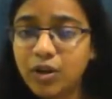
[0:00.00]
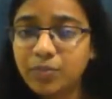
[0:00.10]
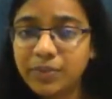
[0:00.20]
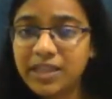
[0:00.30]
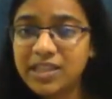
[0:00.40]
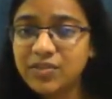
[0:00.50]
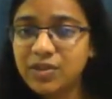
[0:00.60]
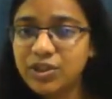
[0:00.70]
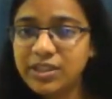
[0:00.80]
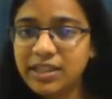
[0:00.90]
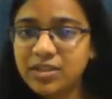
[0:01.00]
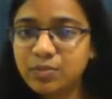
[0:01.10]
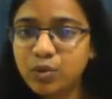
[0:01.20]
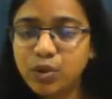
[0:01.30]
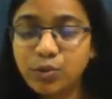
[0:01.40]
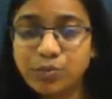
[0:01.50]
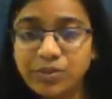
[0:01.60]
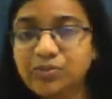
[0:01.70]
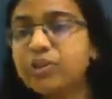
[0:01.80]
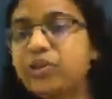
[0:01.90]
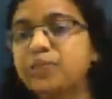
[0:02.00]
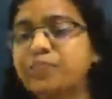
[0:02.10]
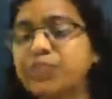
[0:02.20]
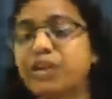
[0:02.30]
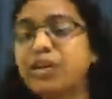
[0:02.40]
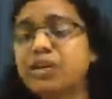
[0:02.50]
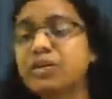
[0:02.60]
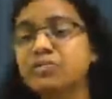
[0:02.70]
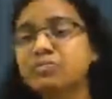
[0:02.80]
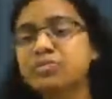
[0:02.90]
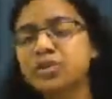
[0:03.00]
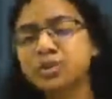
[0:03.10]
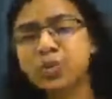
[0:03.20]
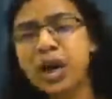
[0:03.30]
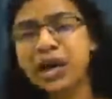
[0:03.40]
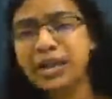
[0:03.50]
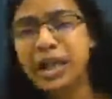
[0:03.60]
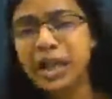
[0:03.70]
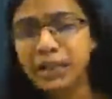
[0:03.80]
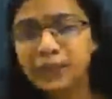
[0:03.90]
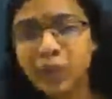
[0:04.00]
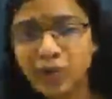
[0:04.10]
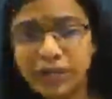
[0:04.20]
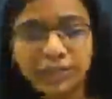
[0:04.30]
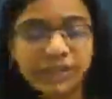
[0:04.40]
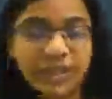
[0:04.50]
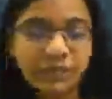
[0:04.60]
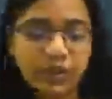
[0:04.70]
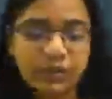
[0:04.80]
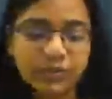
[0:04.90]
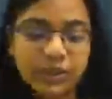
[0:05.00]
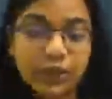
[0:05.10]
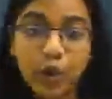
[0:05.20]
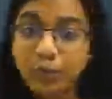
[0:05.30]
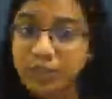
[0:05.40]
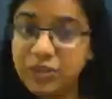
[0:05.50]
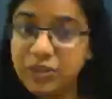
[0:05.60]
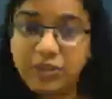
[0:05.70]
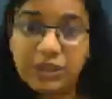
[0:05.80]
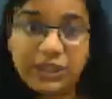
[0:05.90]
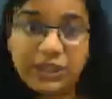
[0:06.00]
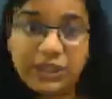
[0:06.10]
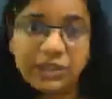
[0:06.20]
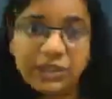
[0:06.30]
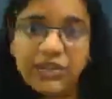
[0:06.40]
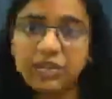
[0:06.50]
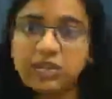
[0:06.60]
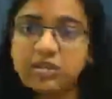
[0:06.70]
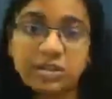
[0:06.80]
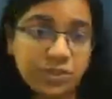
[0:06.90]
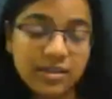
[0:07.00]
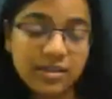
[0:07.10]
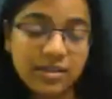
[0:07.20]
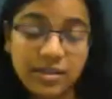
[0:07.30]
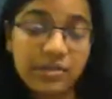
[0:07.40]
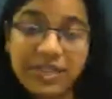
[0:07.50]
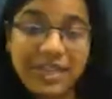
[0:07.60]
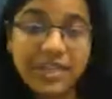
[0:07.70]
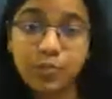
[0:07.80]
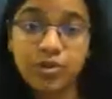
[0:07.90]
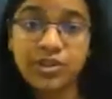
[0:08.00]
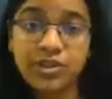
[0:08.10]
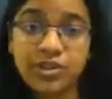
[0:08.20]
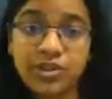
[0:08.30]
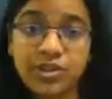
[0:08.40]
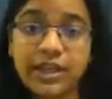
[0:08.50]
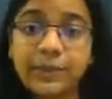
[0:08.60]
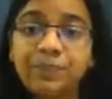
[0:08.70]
For PS, which textbook you preferred? So I have gone ahead. See, for different topics, you will need different textbooks, right?